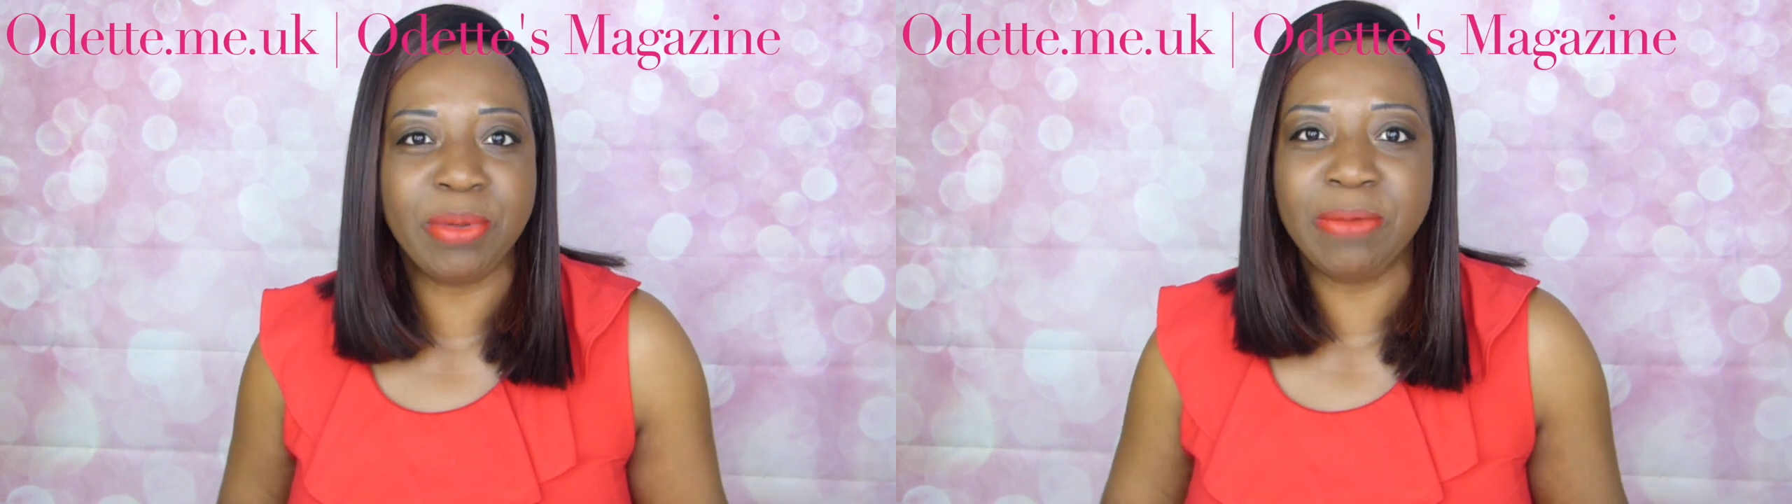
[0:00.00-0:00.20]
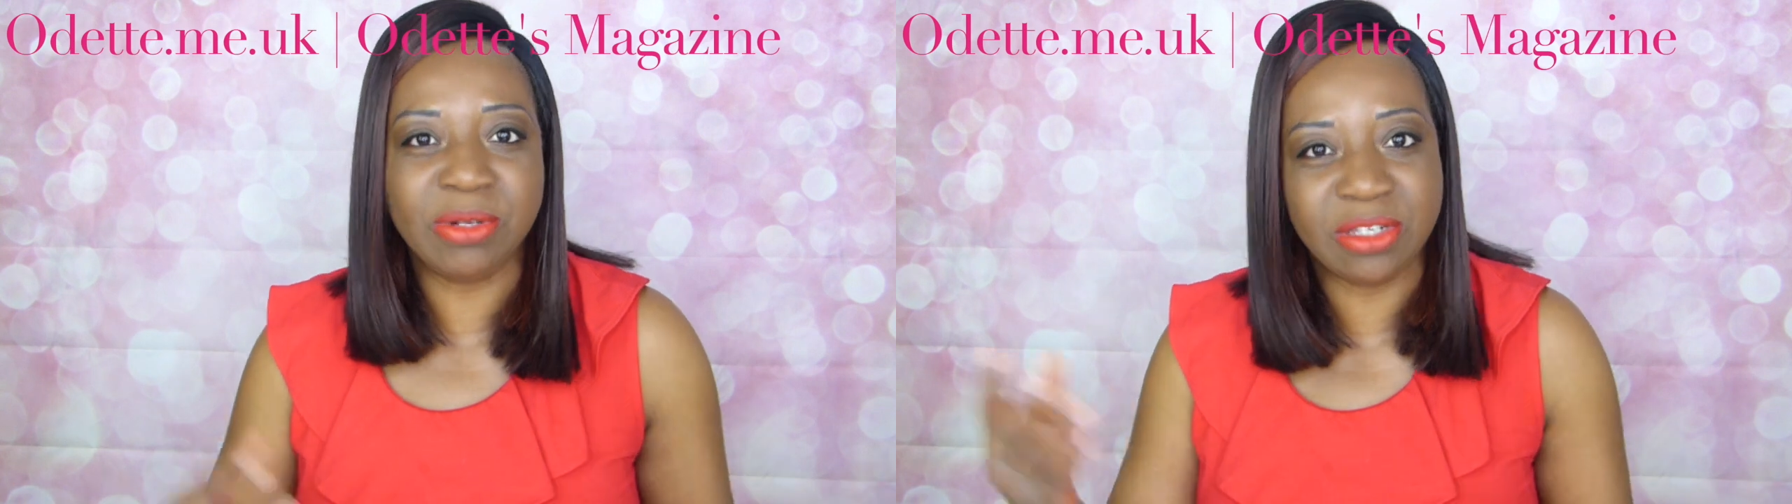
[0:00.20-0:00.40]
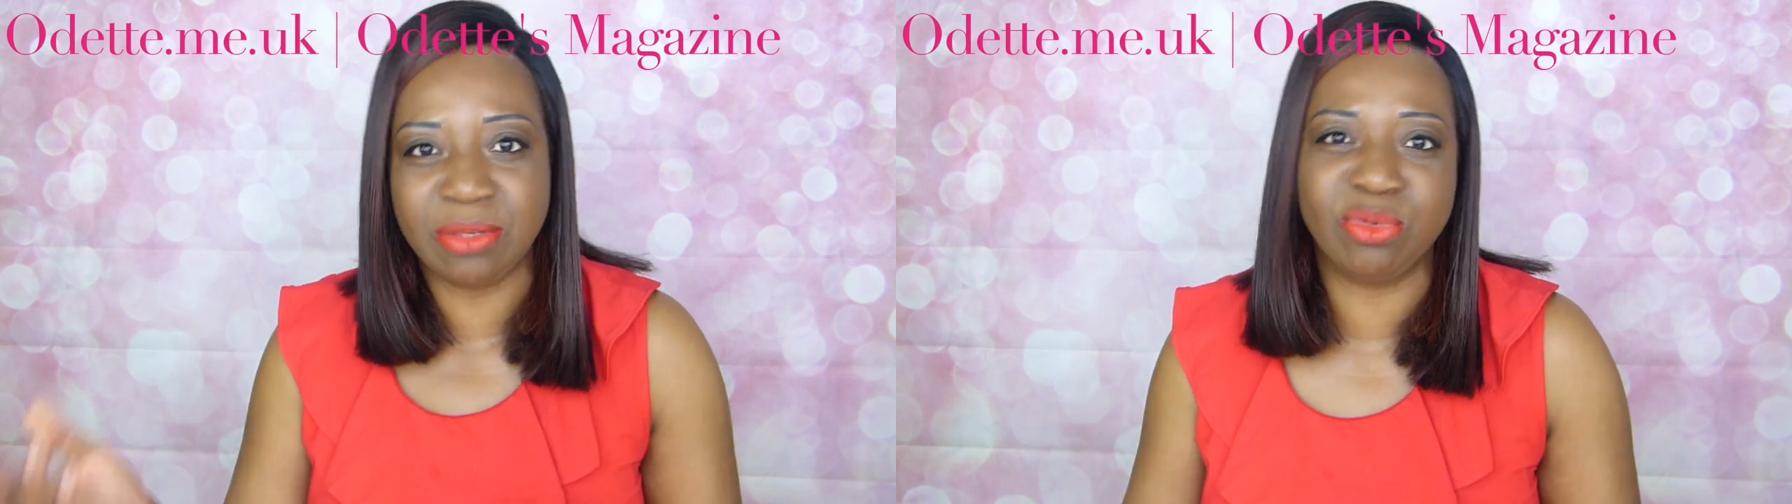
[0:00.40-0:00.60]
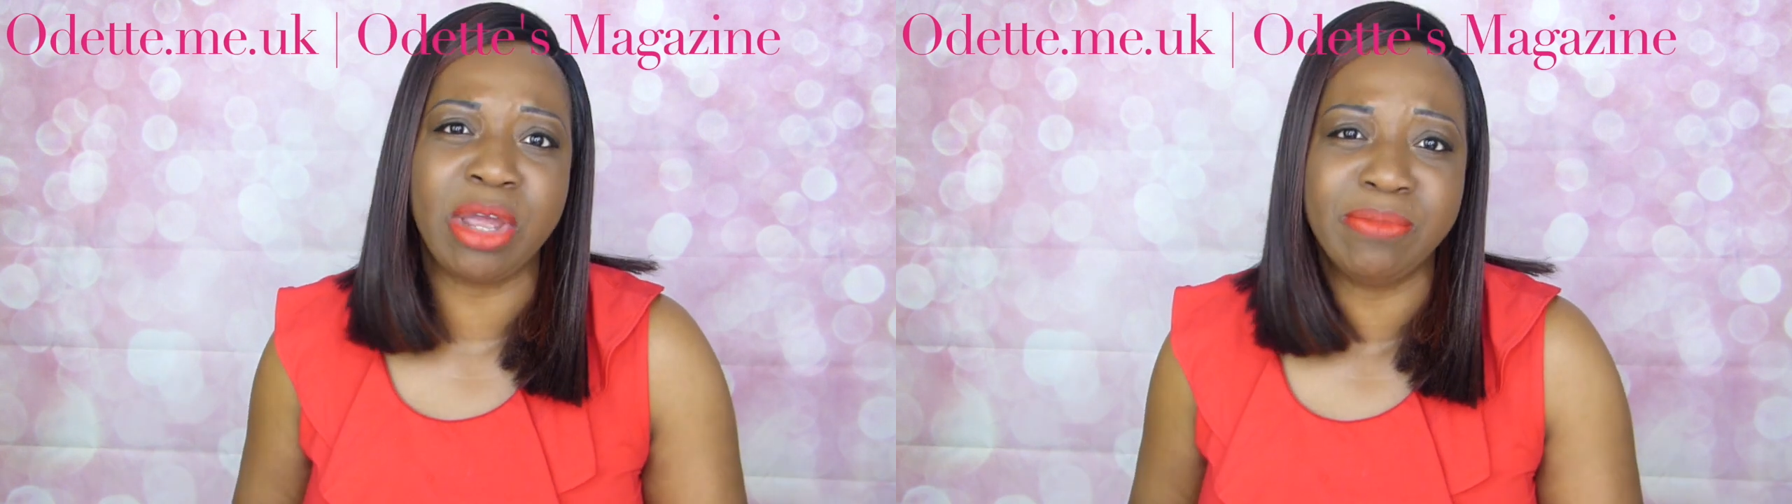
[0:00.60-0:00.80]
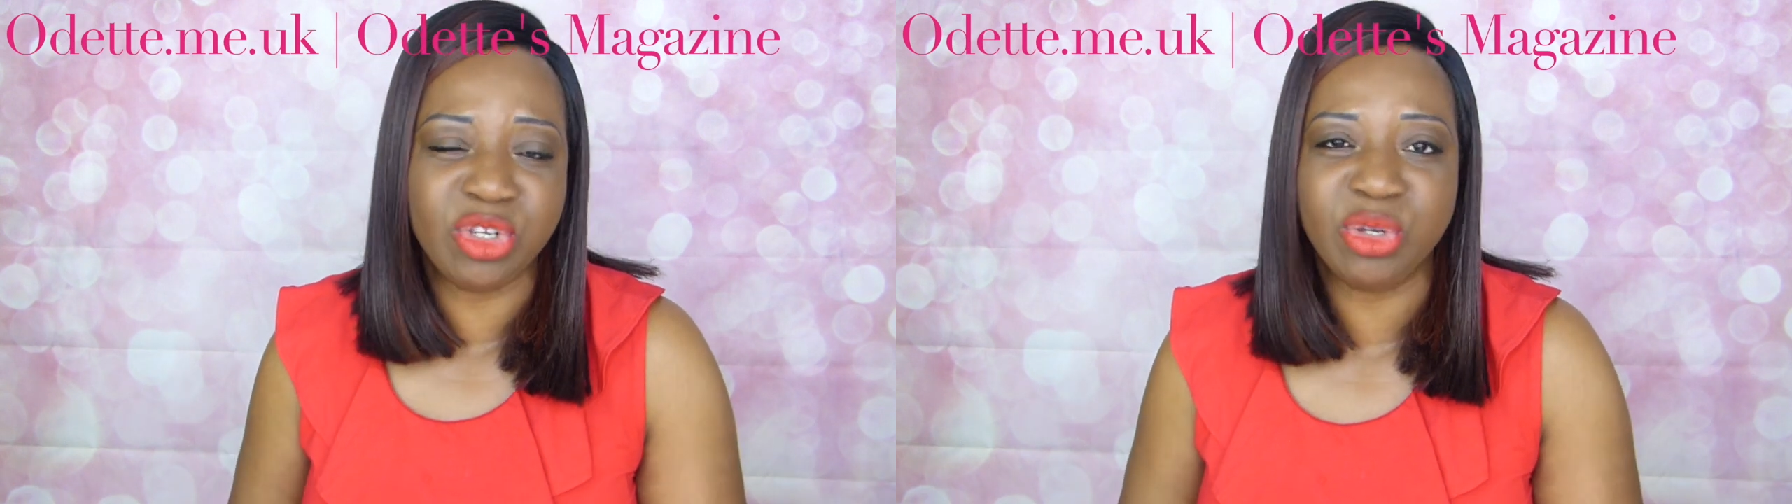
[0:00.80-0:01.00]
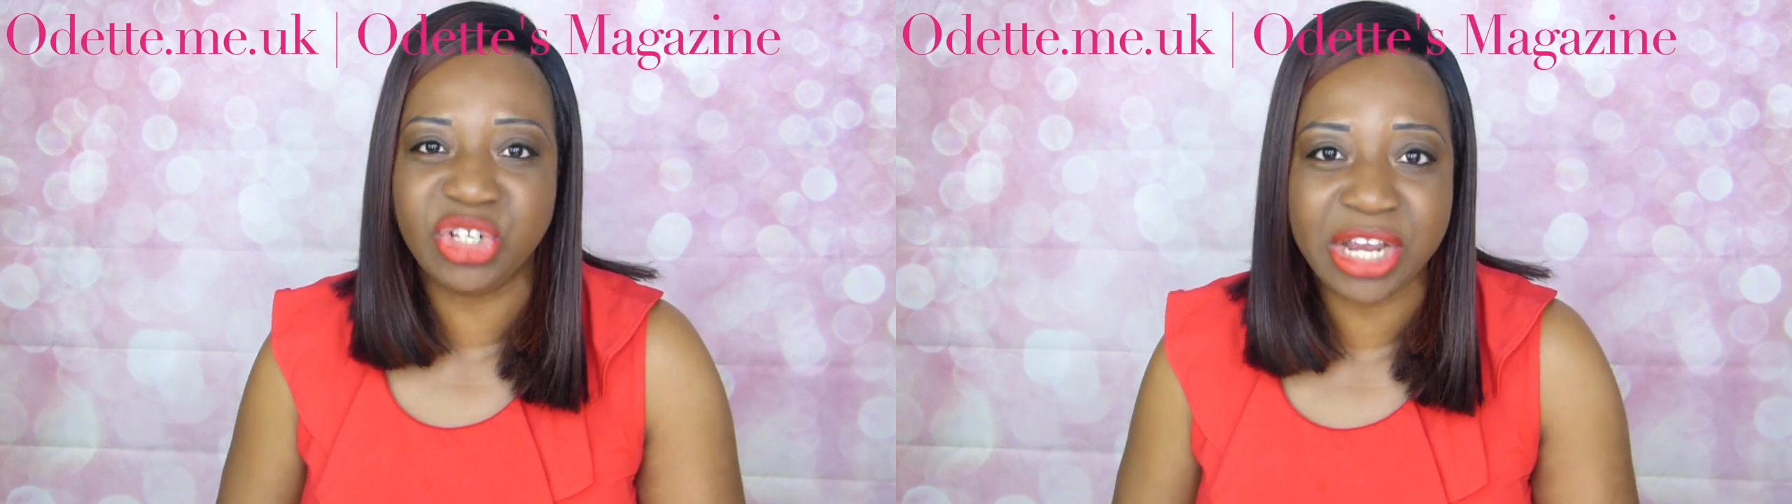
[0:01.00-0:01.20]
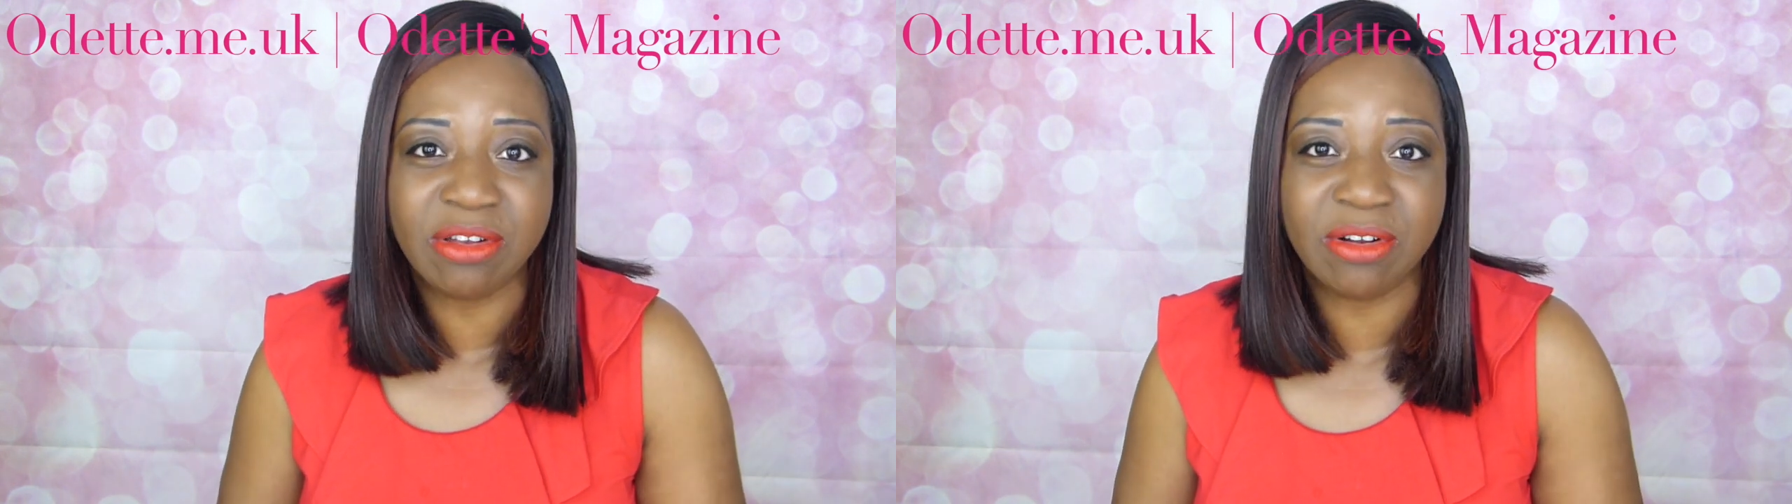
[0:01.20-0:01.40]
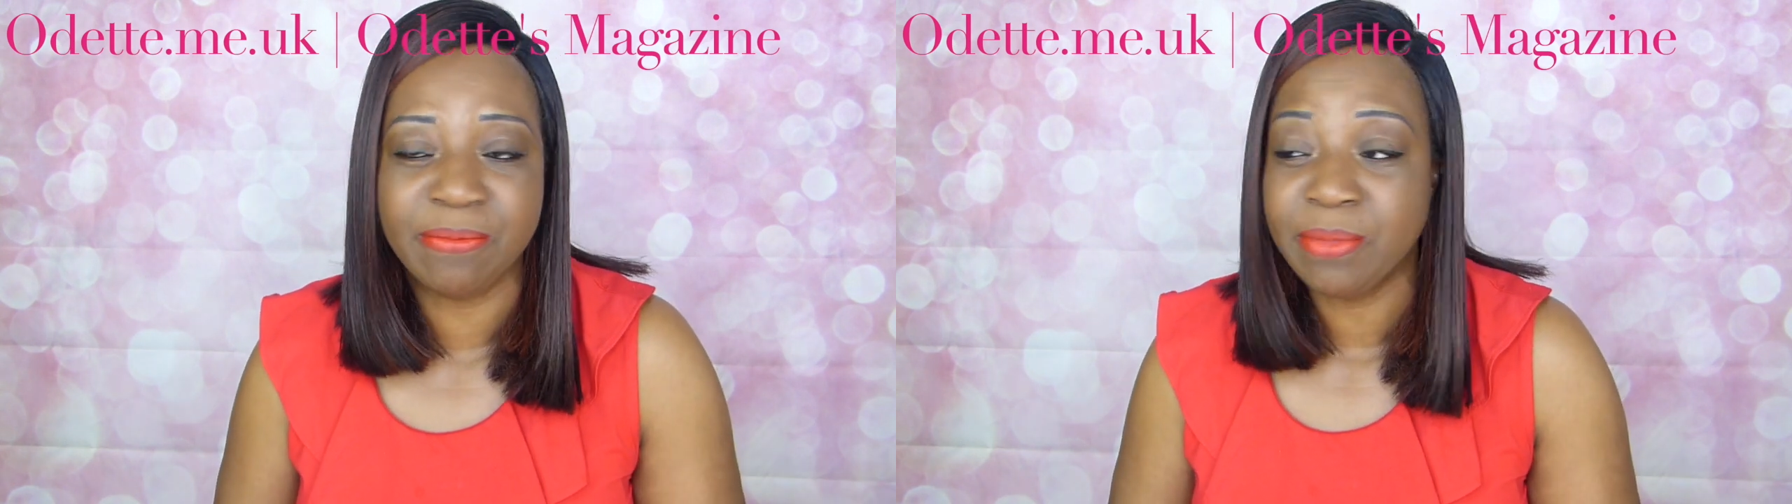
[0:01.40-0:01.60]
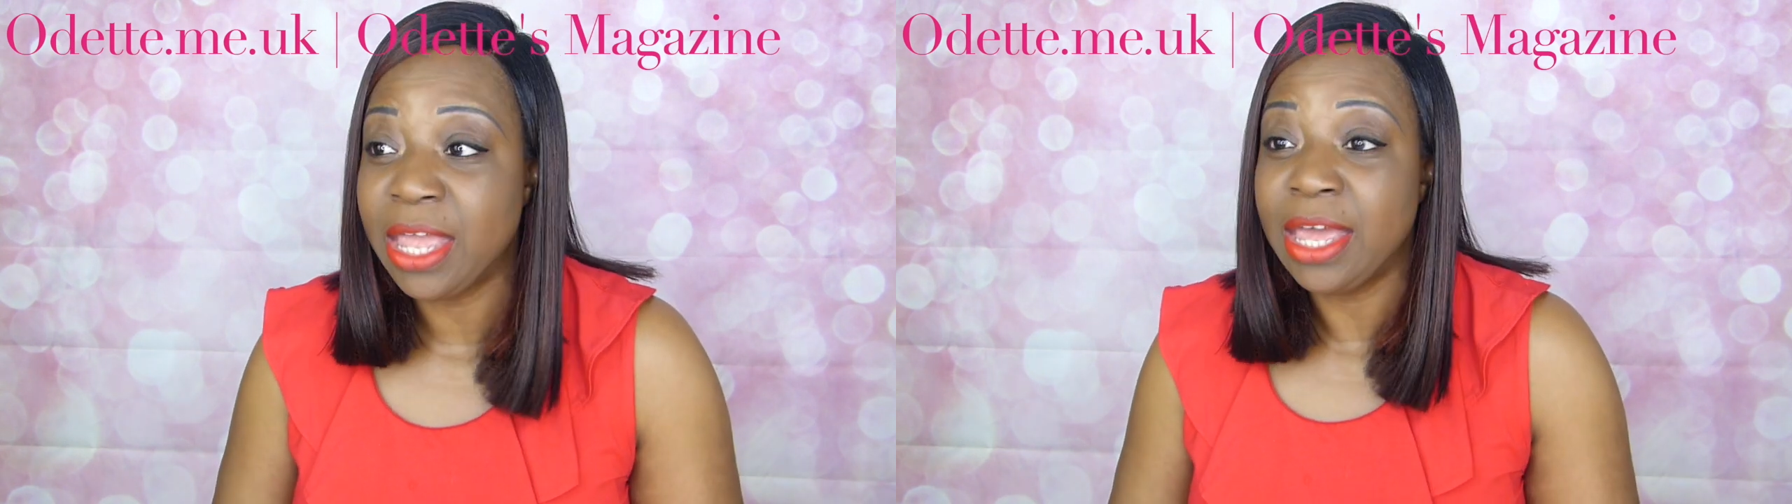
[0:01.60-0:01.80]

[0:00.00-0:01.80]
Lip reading: people to subscribe to your channel?